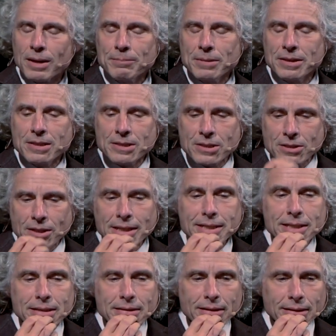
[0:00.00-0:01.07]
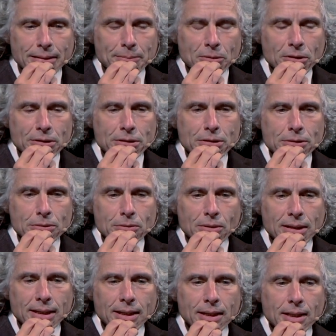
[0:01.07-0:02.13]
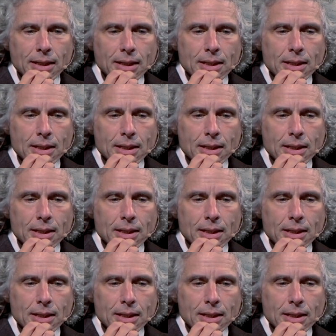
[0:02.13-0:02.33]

this is an idea that I'm going to